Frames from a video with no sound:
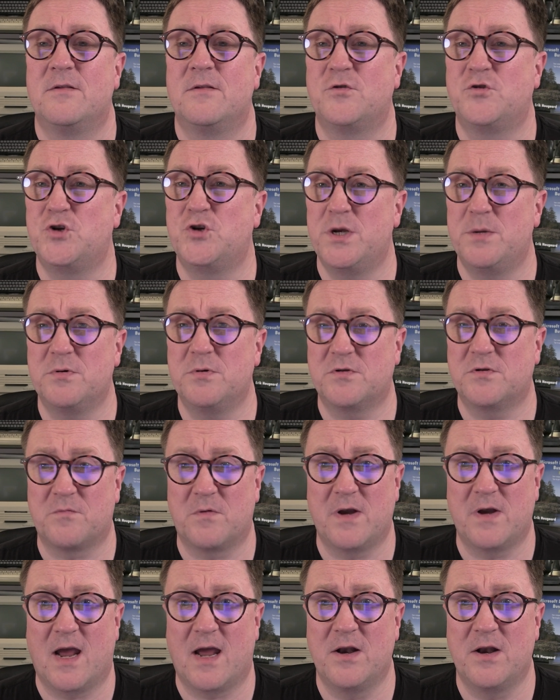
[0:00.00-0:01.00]
cheapest
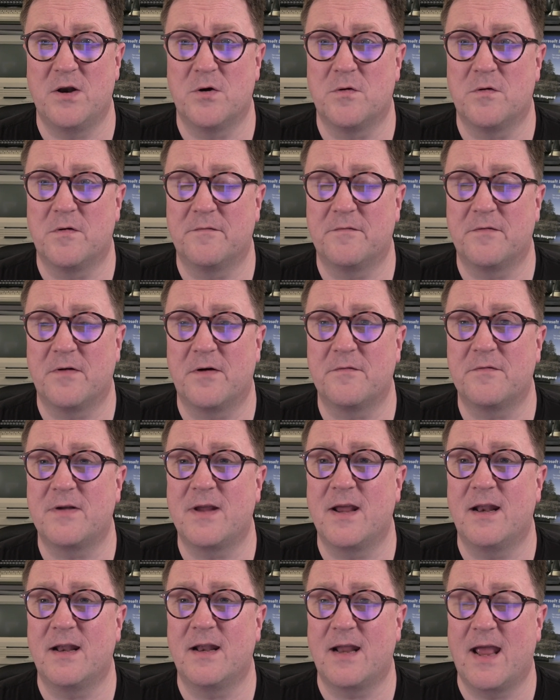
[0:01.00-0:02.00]
way I know of
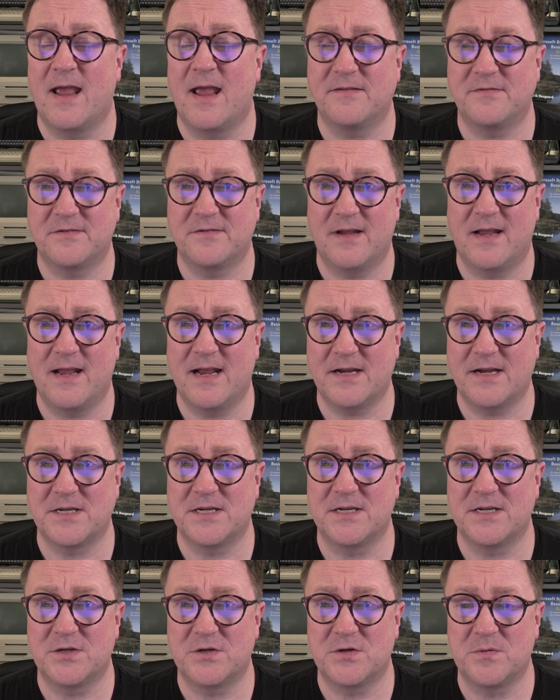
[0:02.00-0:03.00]
getting
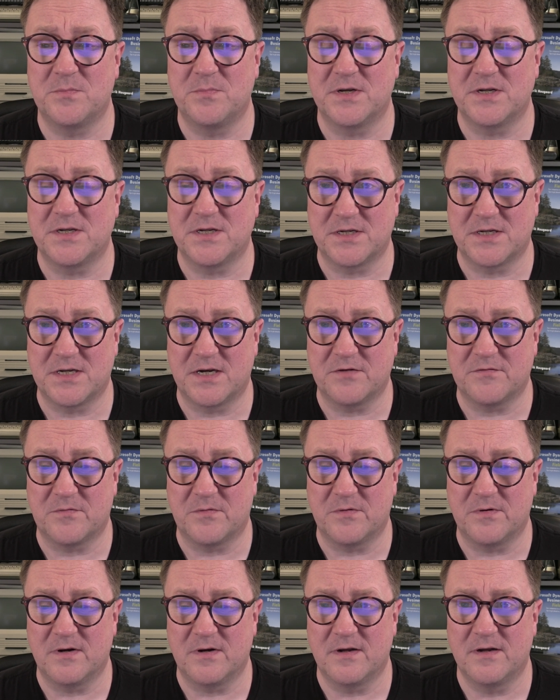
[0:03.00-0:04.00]
access to Business
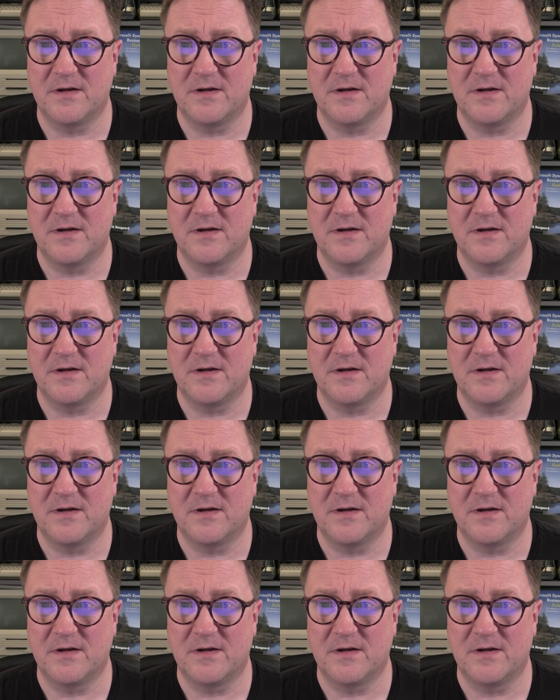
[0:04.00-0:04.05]
Central.